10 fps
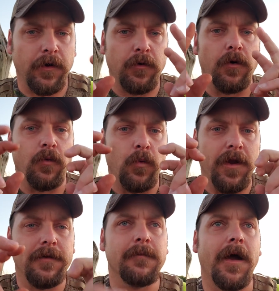quote,
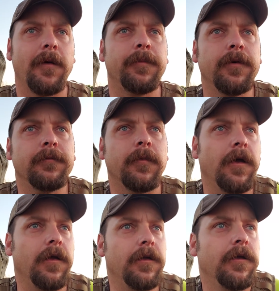wind map
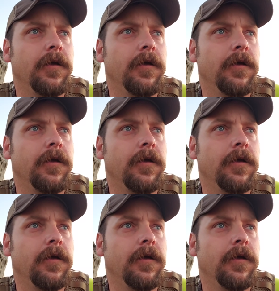my